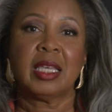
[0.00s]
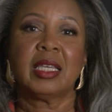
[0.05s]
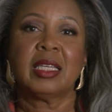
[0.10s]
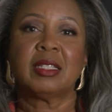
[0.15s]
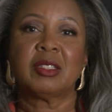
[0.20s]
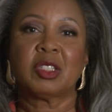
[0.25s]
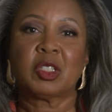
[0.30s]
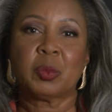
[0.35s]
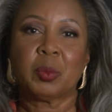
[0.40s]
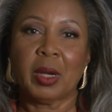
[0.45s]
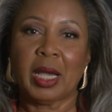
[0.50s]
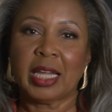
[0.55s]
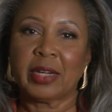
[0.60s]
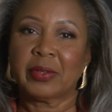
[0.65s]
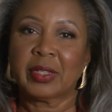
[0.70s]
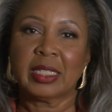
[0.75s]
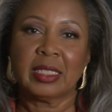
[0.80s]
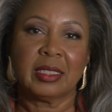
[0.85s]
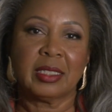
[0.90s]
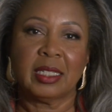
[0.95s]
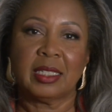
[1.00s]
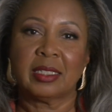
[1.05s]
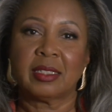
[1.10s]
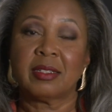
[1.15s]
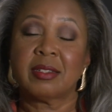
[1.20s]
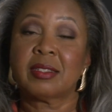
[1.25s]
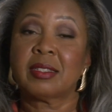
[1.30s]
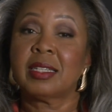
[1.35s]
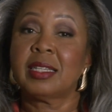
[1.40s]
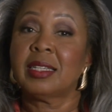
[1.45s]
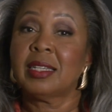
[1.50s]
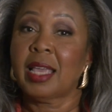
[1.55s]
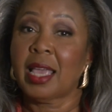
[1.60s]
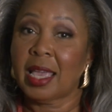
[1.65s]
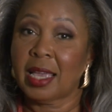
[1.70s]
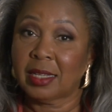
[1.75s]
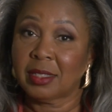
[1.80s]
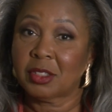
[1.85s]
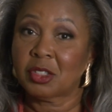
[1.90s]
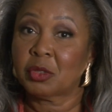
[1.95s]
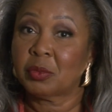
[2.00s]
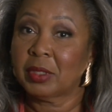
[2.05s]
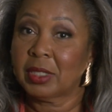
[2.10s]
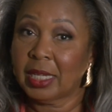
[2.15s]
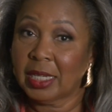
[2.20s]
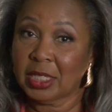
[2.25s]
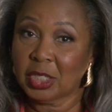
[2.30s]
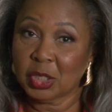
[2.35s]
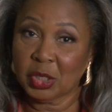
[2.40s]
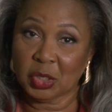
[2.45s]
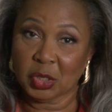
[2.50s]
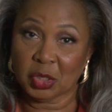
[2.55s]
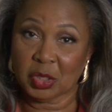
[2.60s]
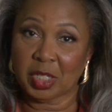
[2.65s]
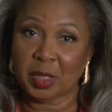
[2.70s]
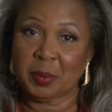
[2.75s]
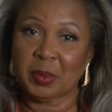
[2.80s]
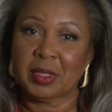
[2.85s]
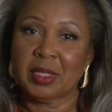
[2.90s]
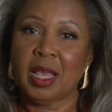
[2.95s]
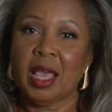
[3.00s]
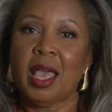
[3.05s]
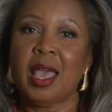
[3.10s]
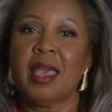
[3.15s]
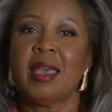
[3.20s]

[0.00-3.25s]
Inspiring leaders enhance relationships.